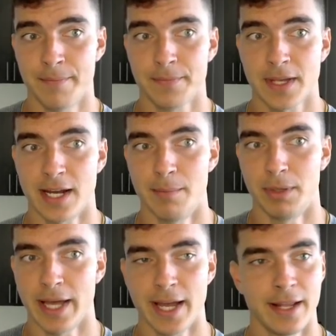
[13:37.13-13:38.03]
Kind of
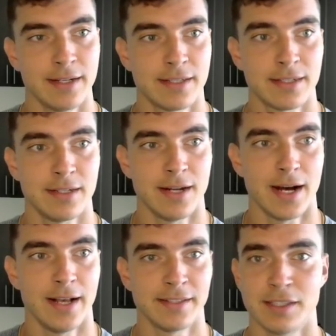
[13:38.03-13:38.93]
bland,
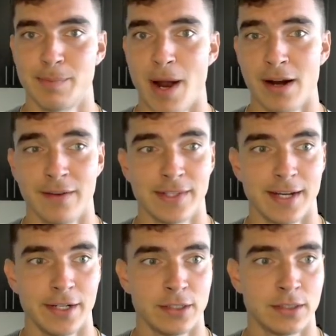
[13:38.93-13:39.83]
not as inspiring of a
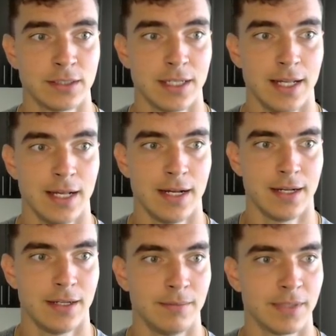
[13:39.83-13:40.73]
title.
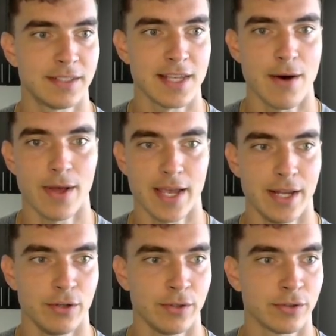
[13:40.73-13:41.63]
Let's see how it
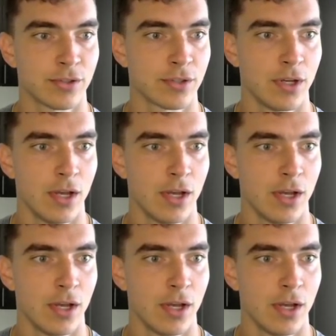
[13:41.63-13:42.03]
handles